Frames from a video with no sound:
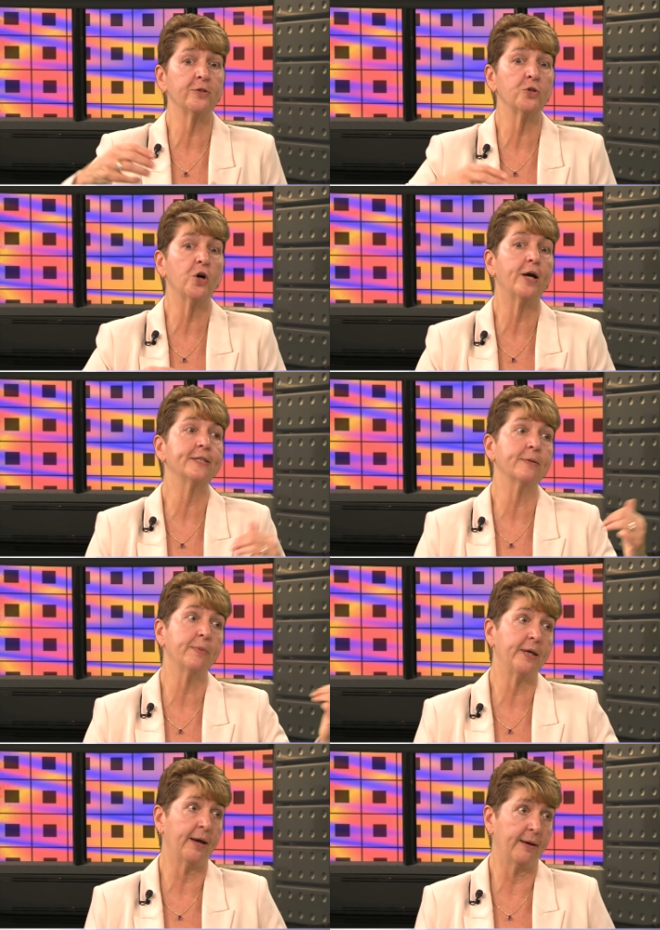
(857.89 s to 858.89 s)
It's not
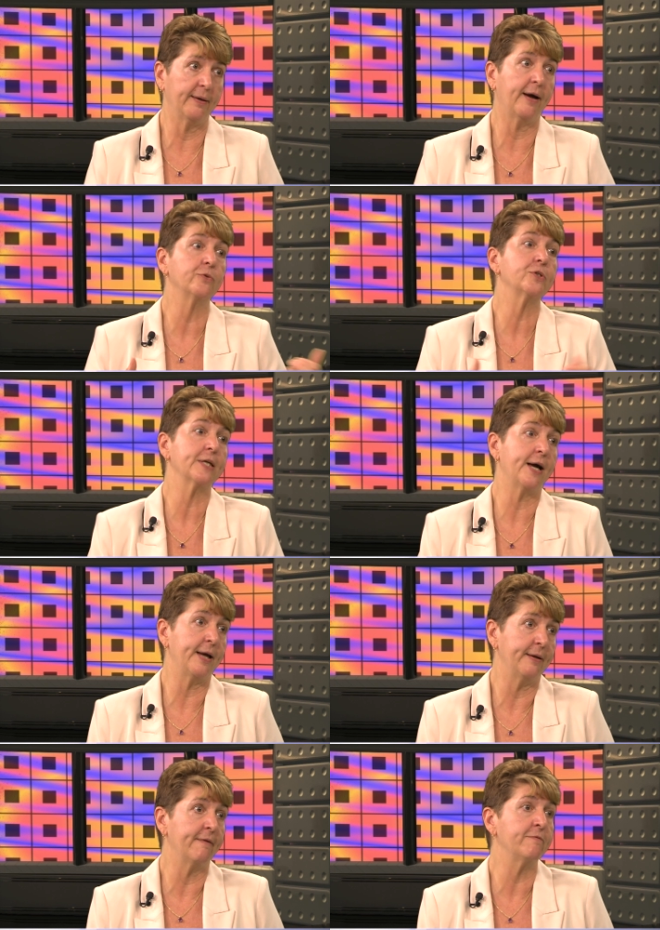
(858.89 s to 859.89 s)
somebody
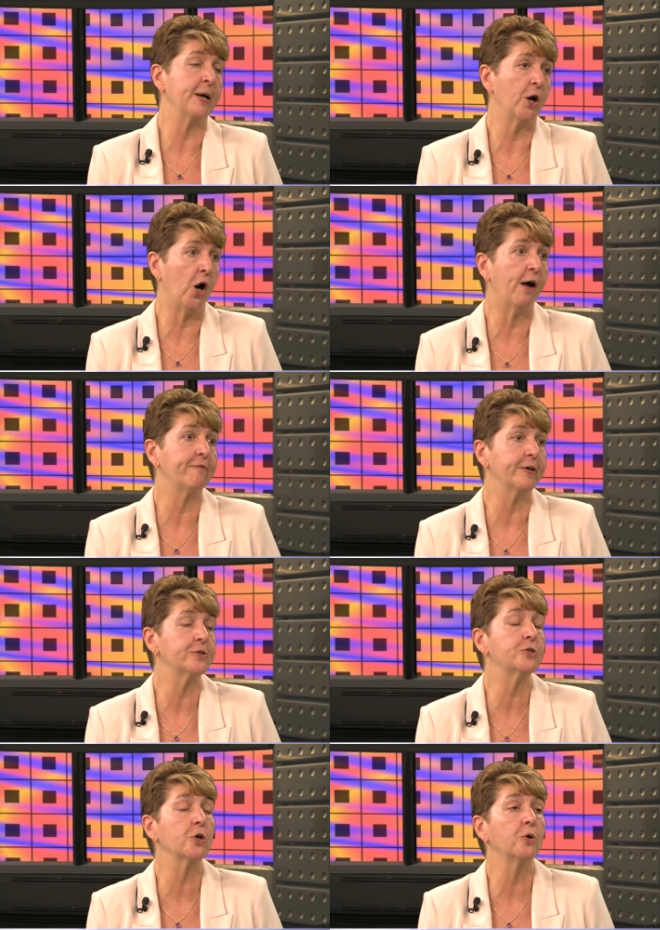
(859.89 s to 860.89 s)
outside of my
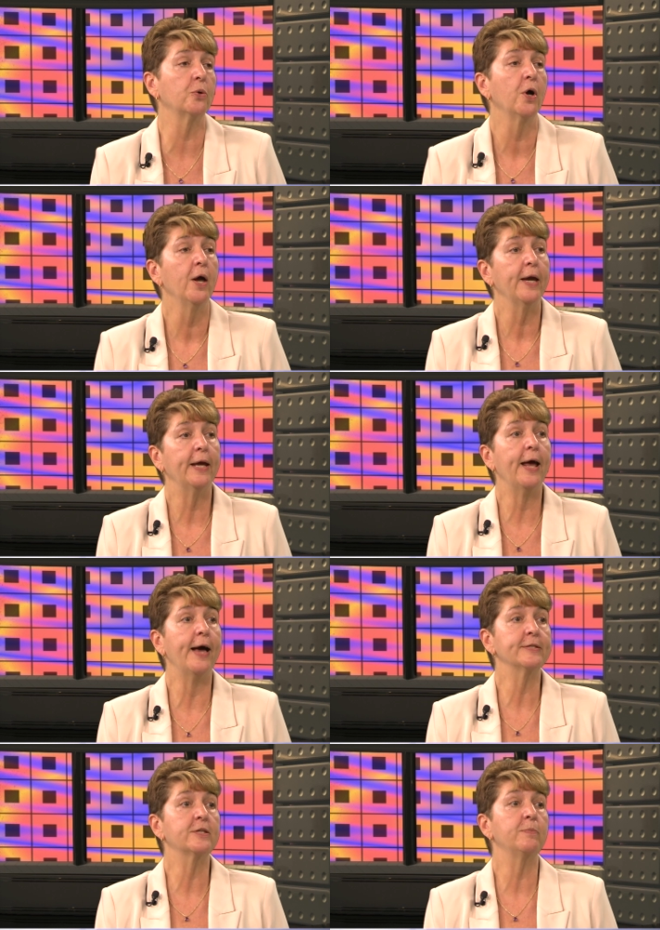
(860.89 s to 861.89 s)
office. So it
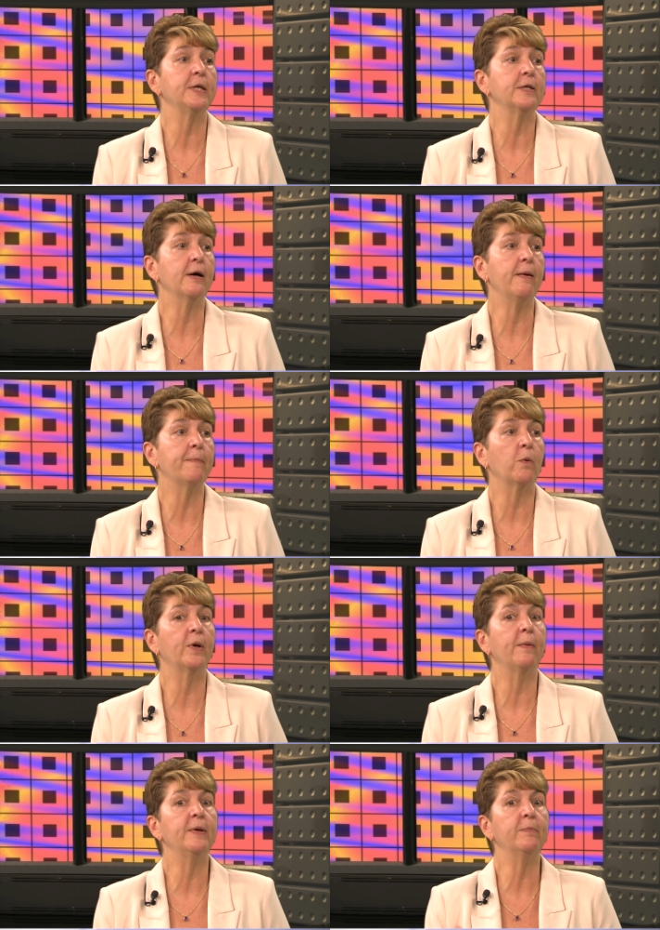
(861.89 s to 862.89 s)
has to be done. But
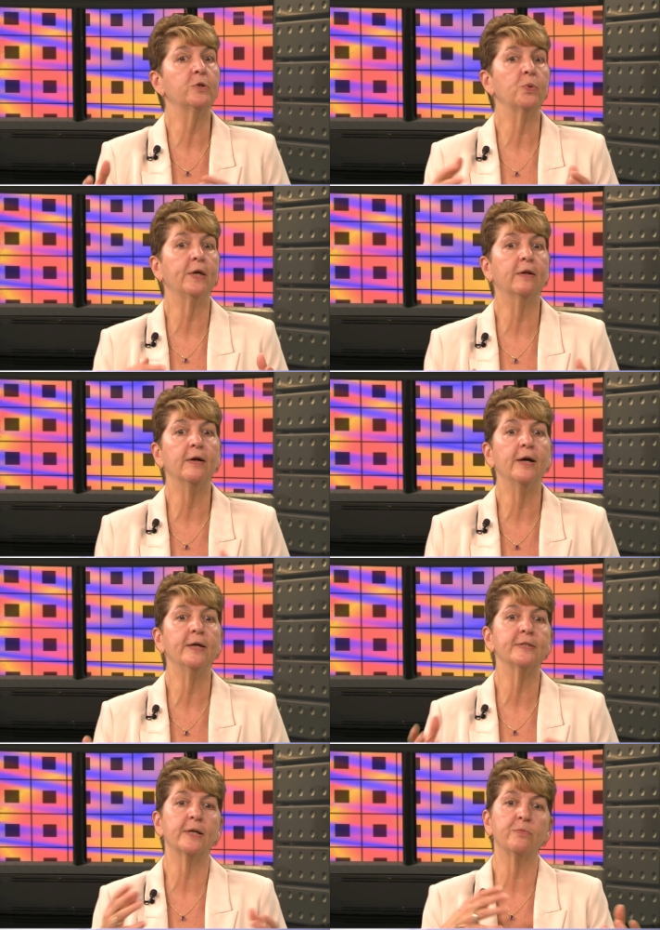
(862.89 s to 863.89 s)
when I'm in between
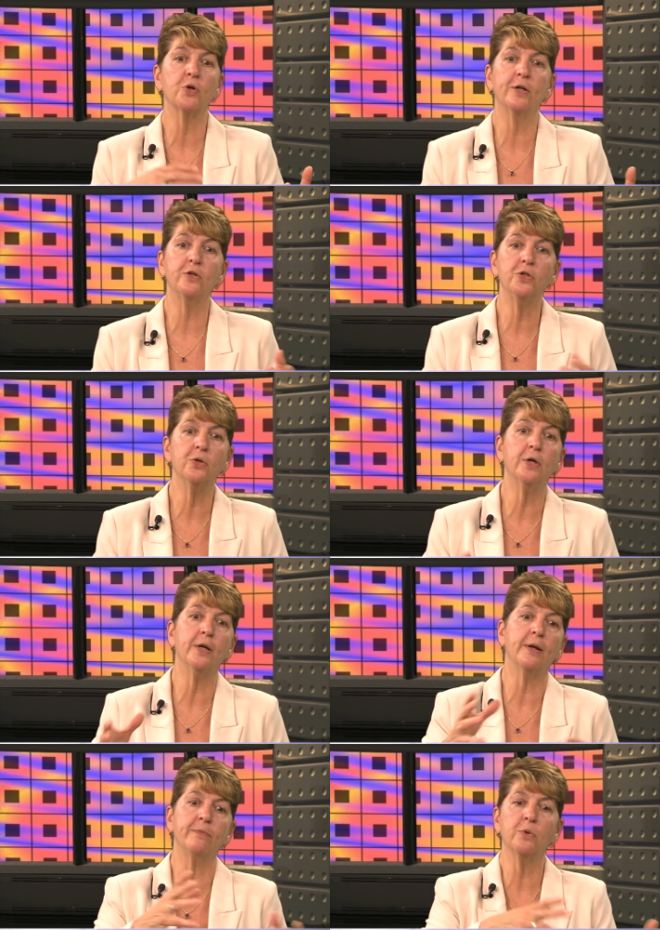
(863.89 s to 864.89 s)
clients and I'm trying to do it
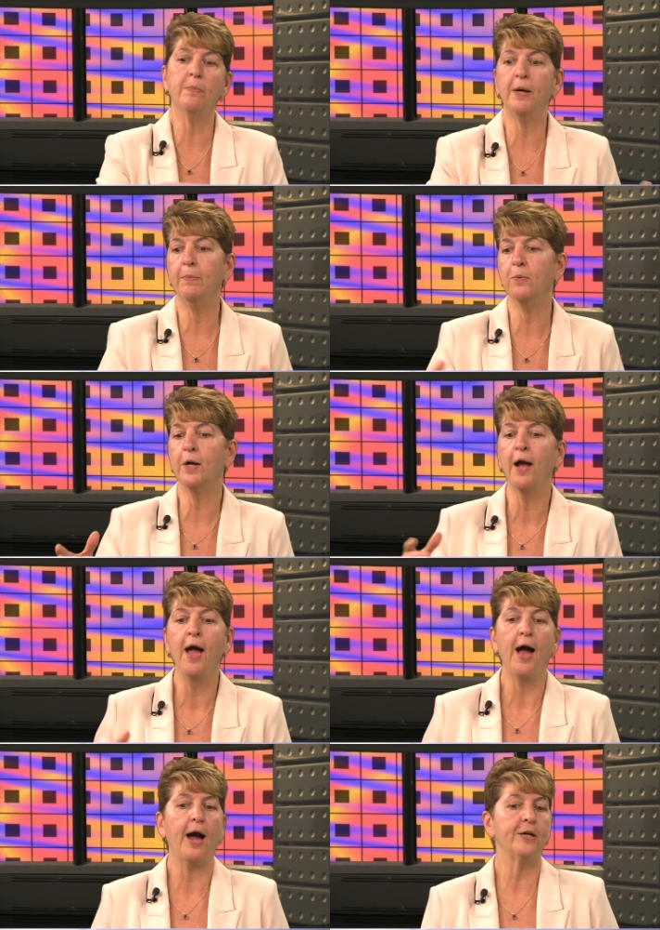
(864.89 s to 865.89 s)
and I'm doing paperwork,
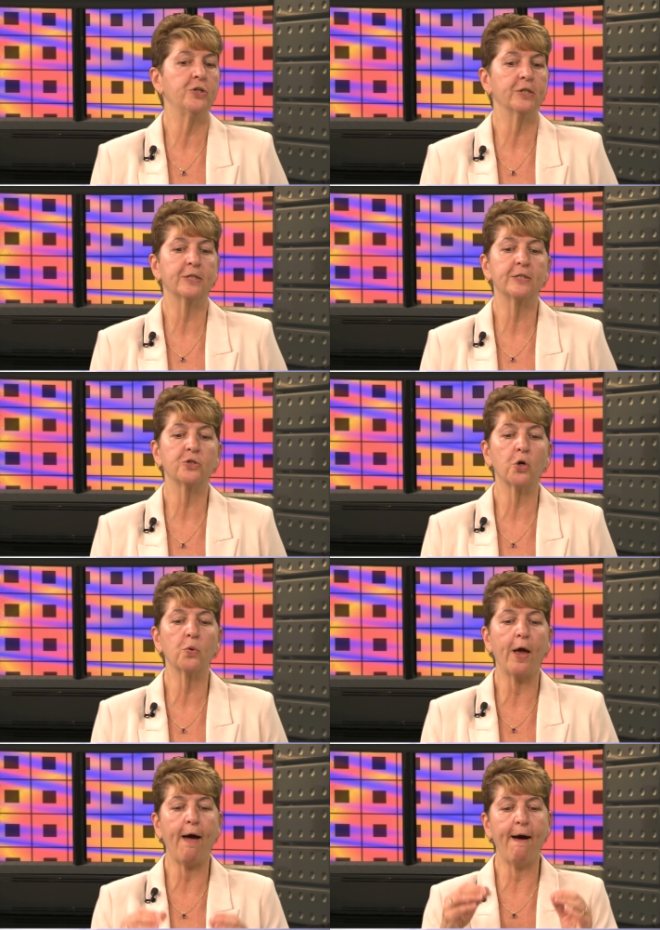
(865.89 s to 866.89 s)
I just
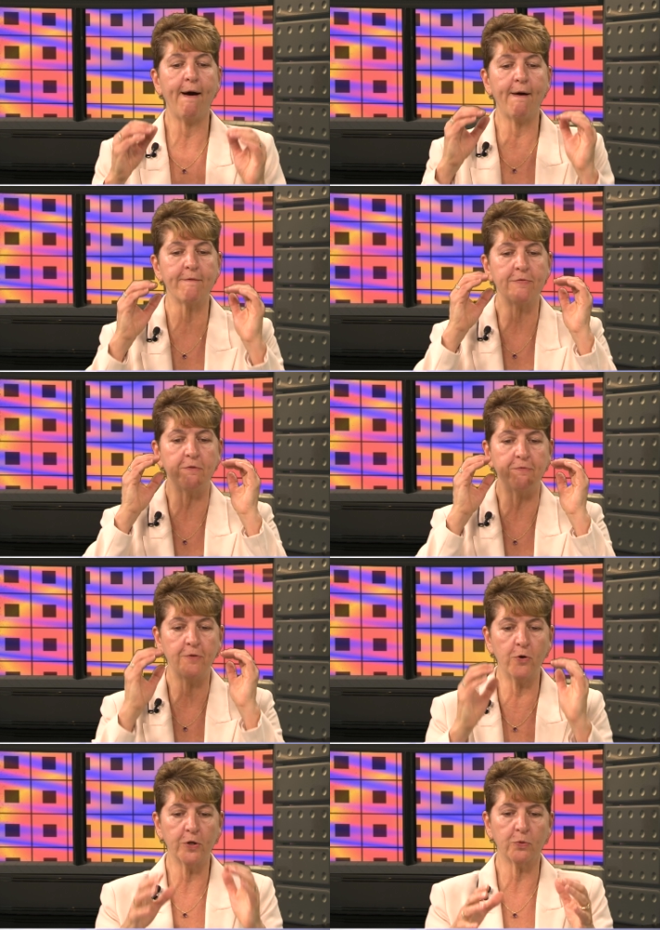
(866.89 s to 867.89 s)
don't have the
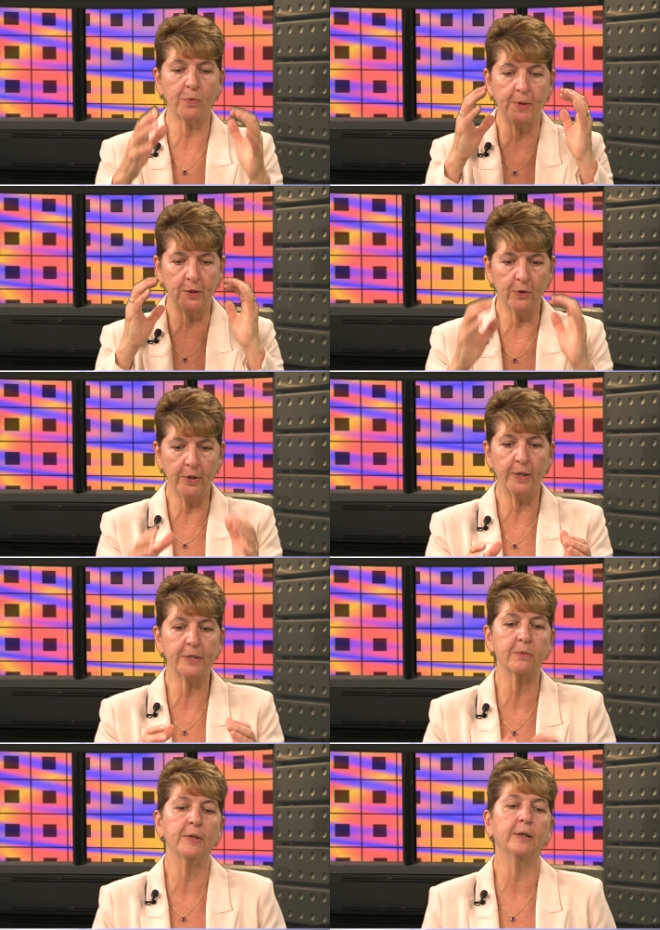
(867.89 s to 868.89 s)
focus with my learning
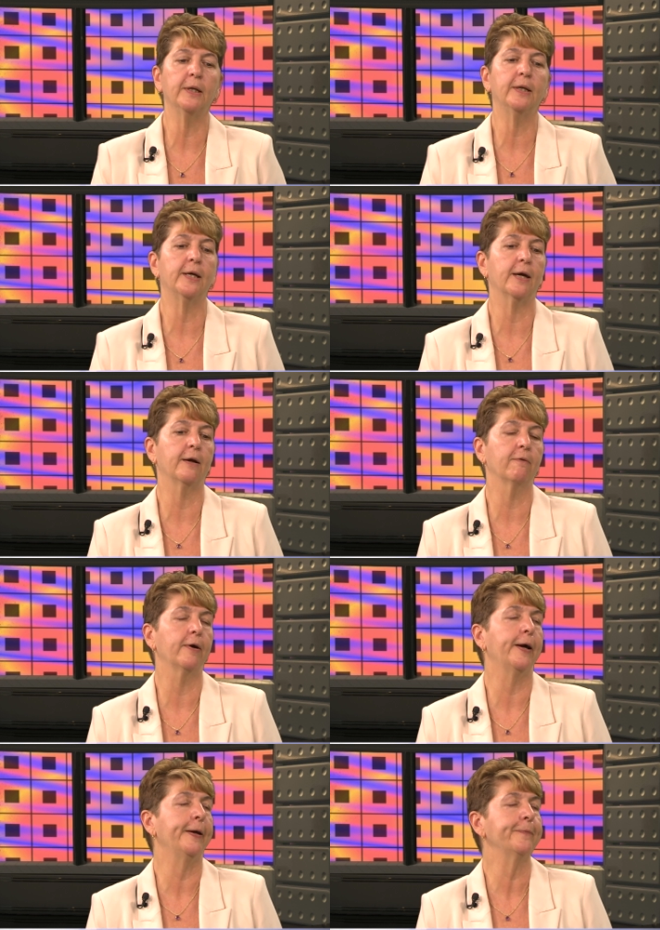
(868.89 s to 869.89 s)
disability to get it
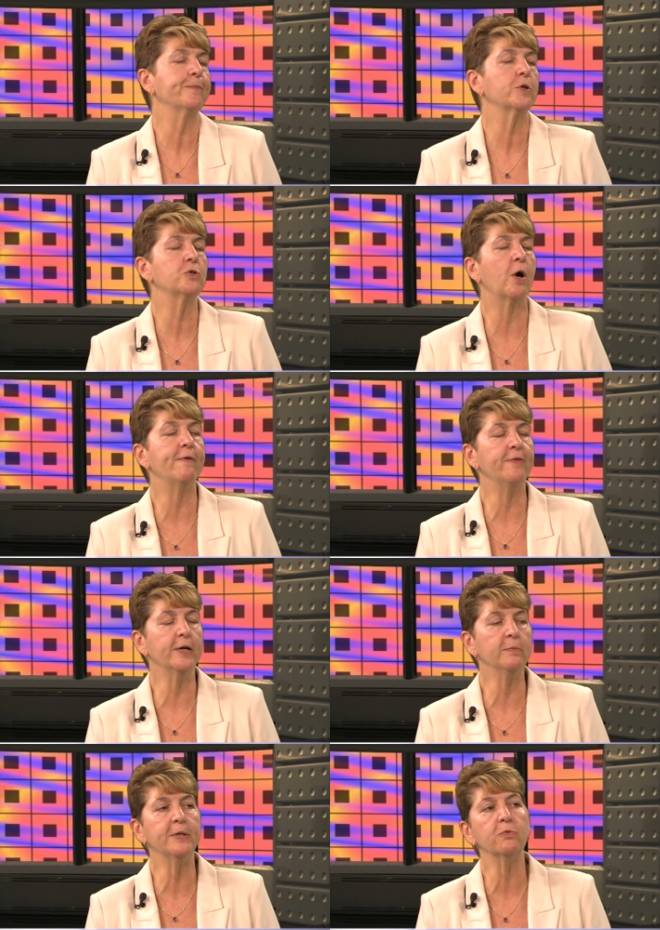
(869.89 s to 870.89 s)
right. So I
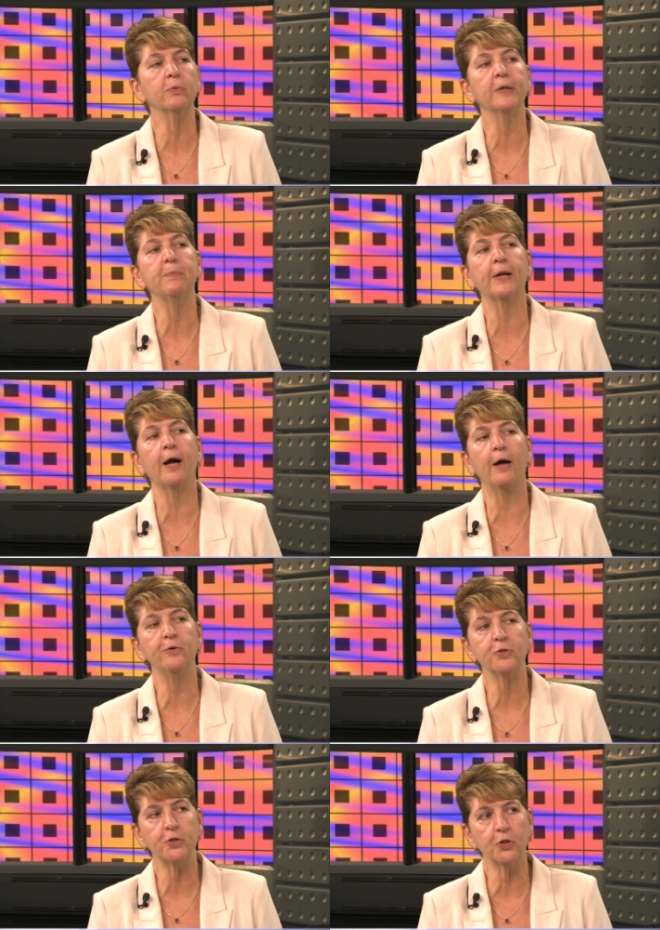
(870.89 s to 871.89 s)
failed miserably, but I
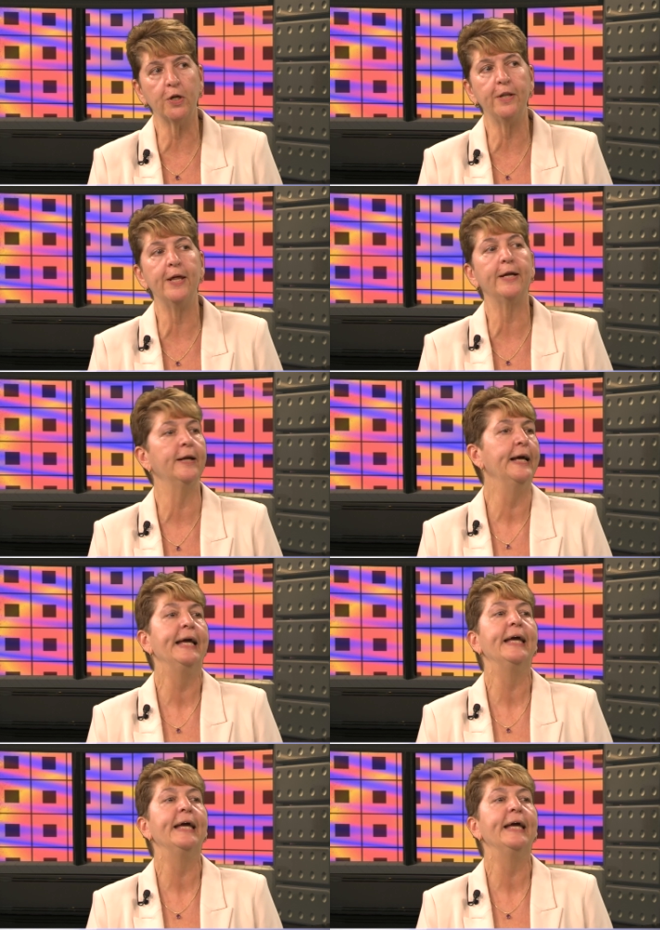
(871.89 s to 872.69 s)
understood that